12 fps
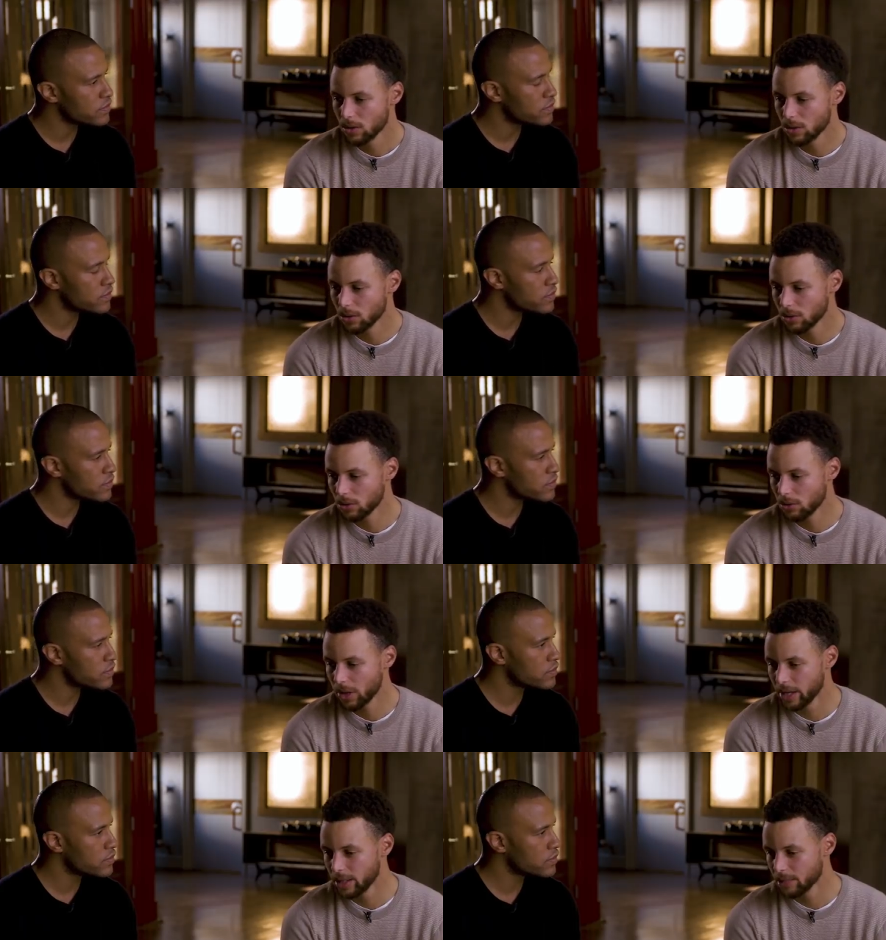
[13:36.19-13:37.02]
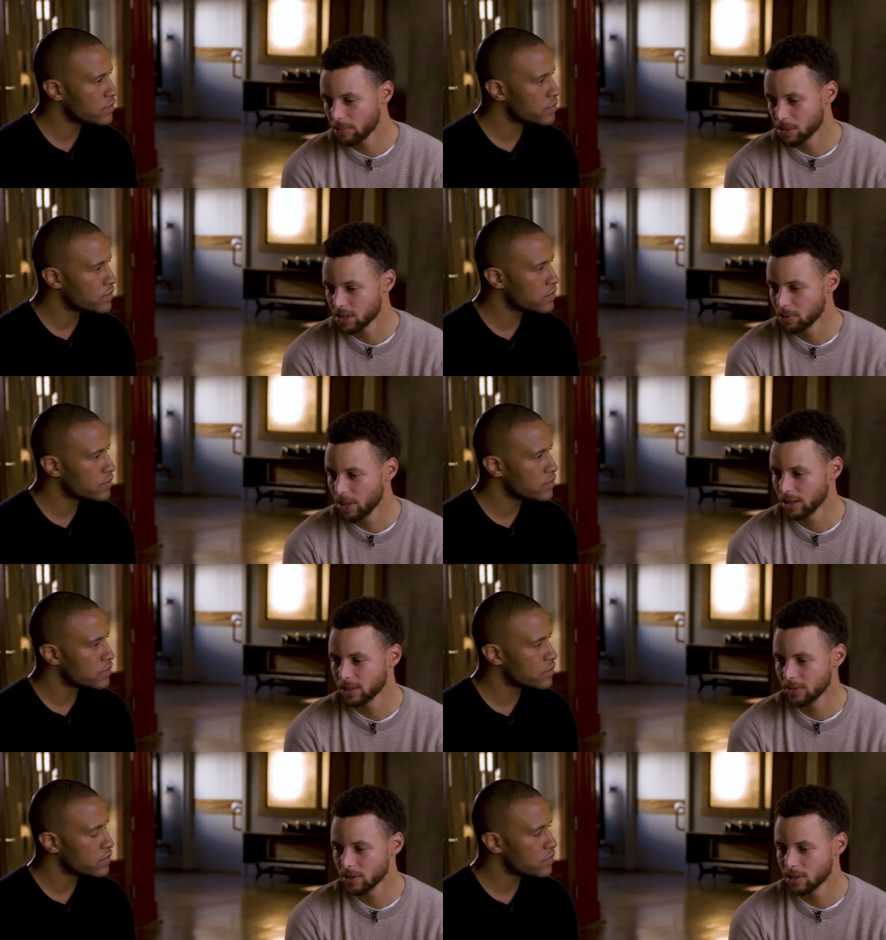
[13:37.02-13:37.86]
Speaker 1: the, the right
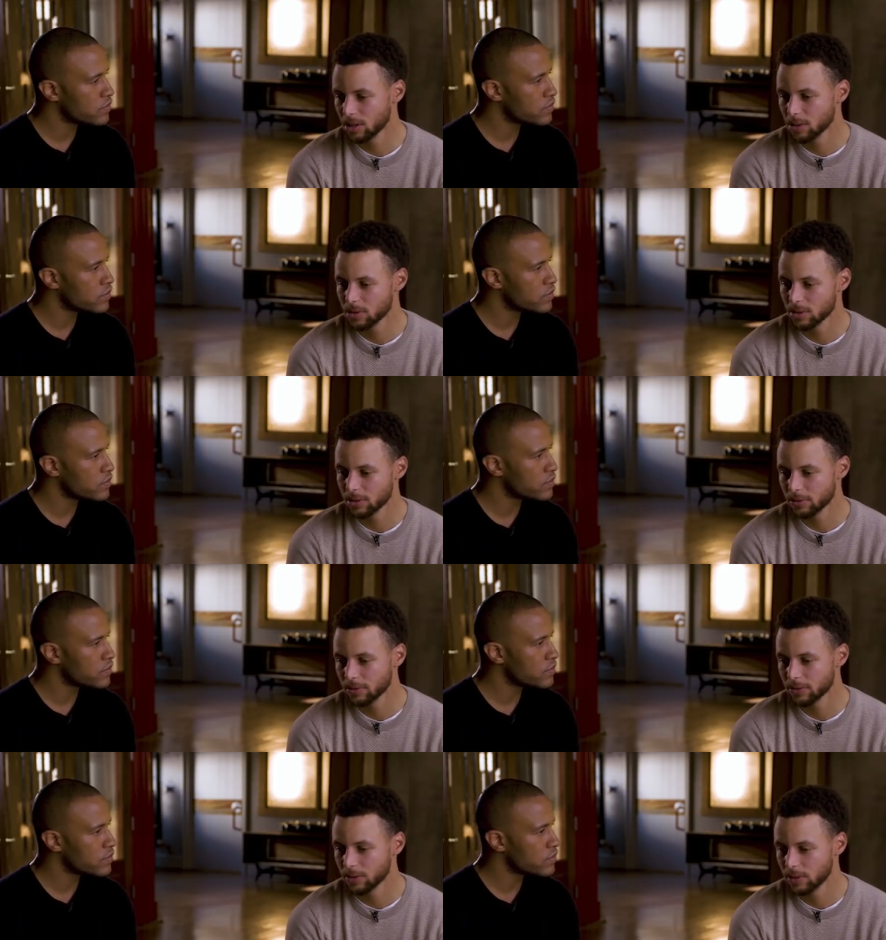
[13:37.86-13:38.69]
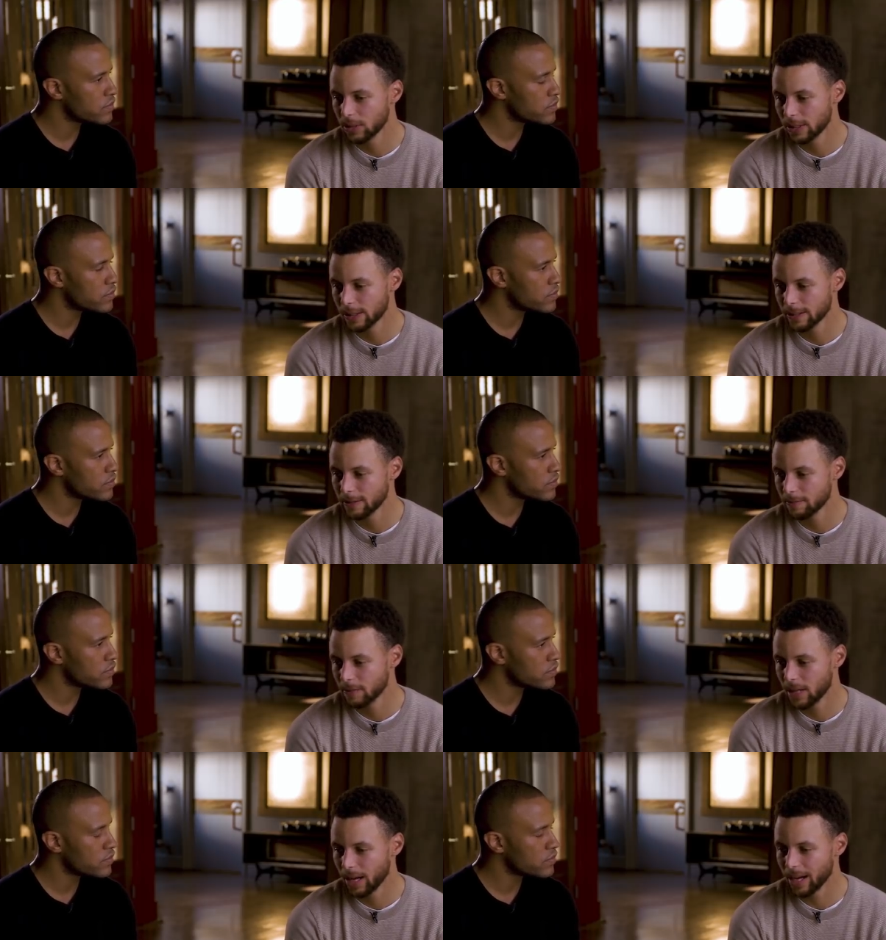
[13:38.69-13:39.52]
perspective in terms of
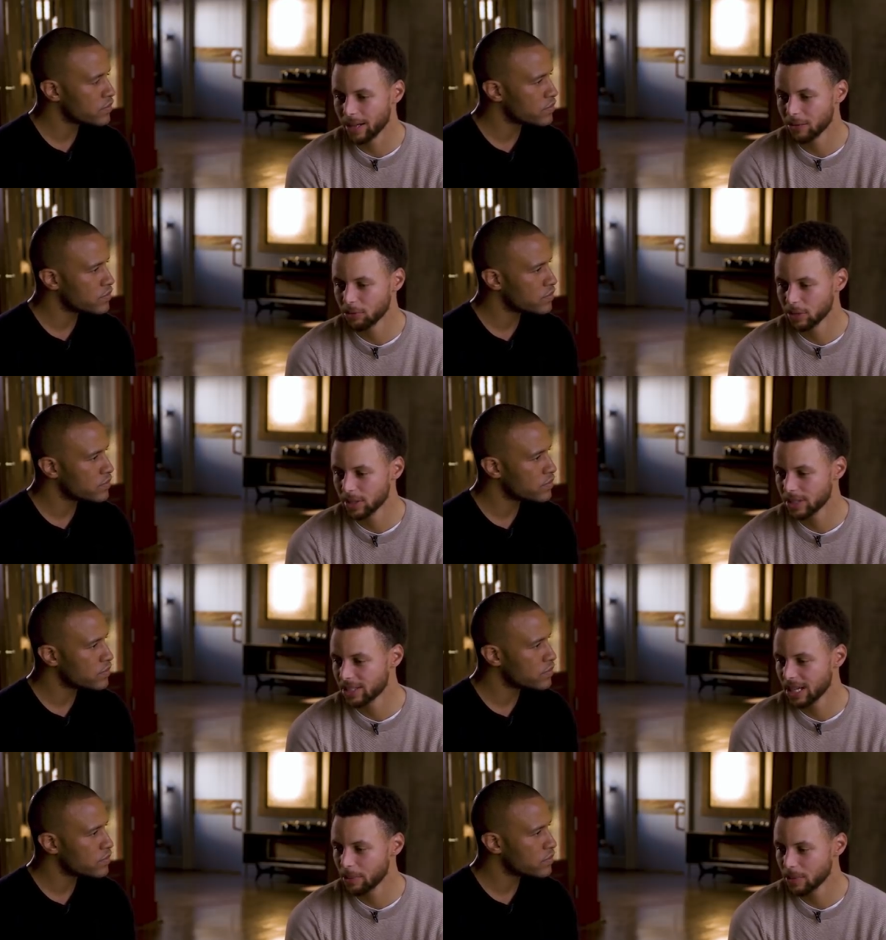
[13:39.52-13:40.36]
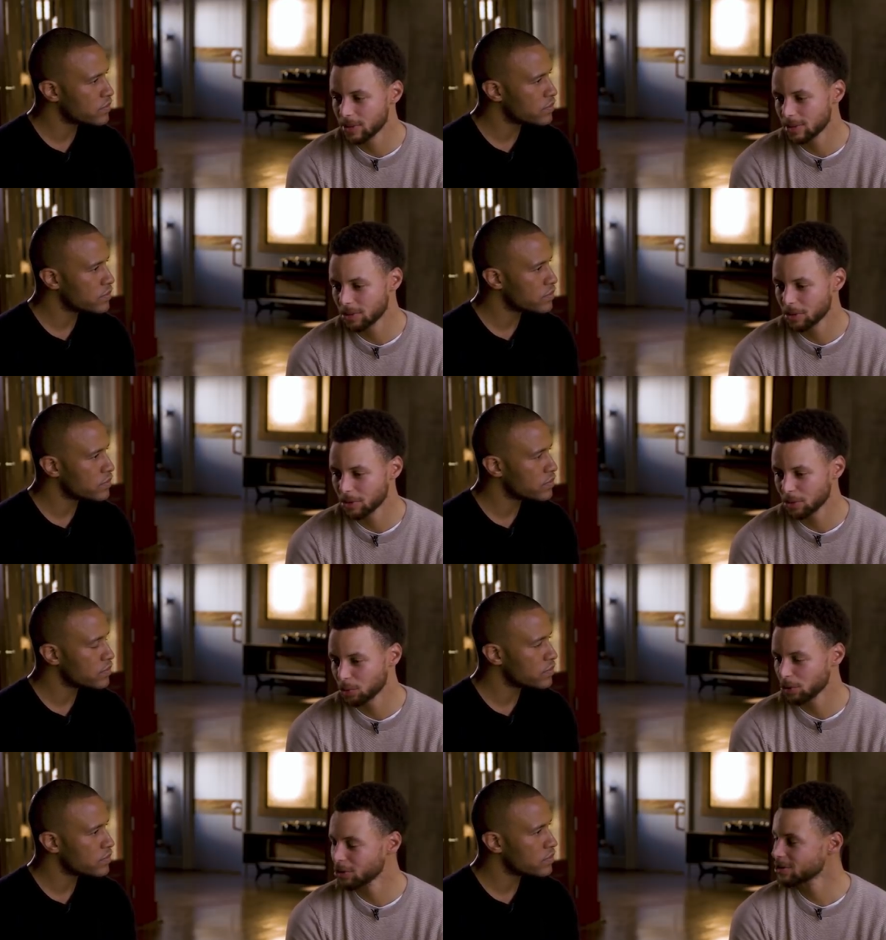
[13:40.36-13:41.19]
um, I could really tap into what the
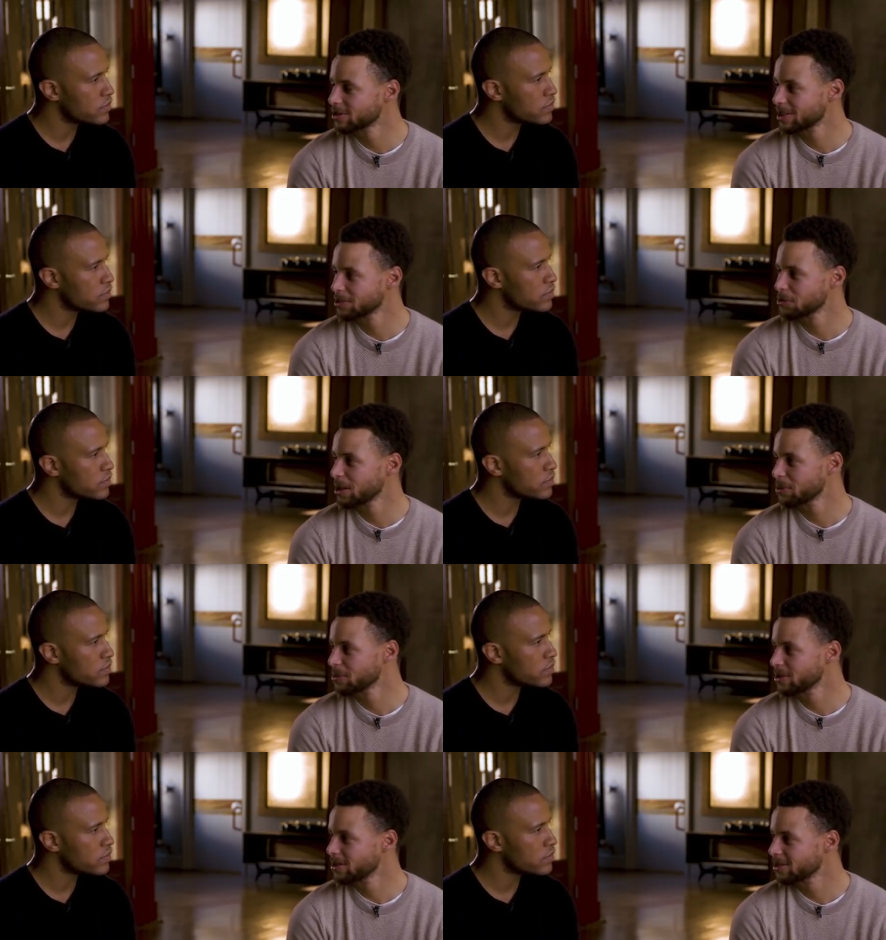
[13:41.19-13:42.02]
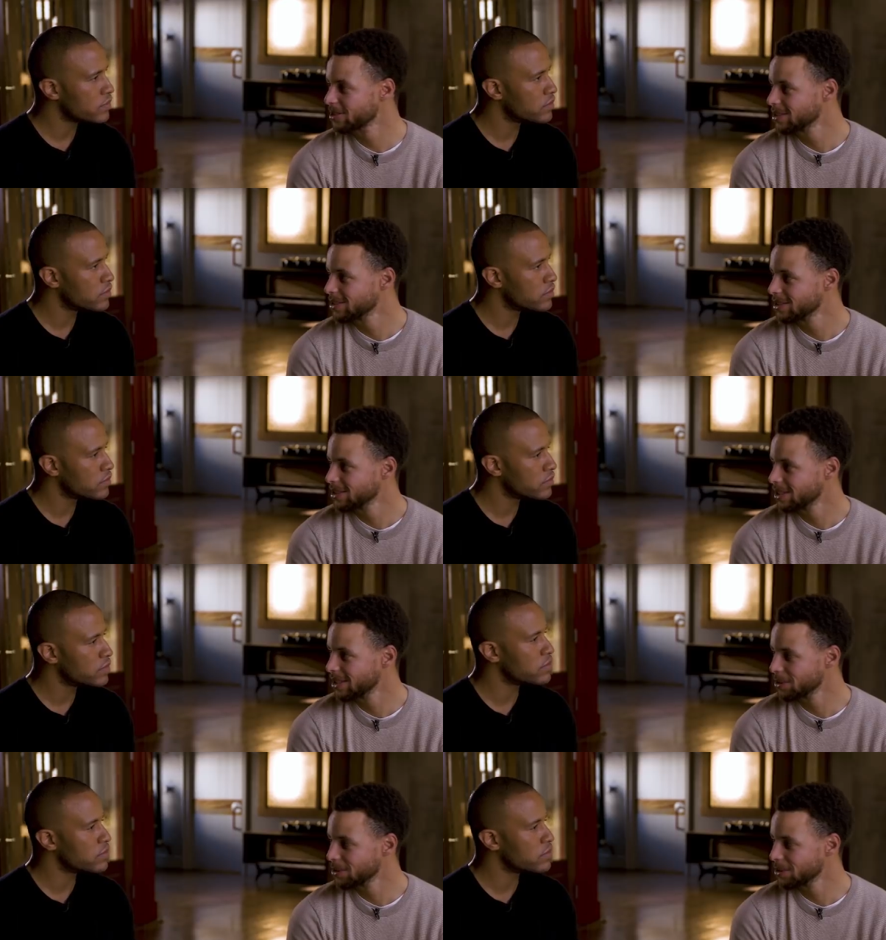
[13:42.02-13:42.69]
world says about me mm-hmm.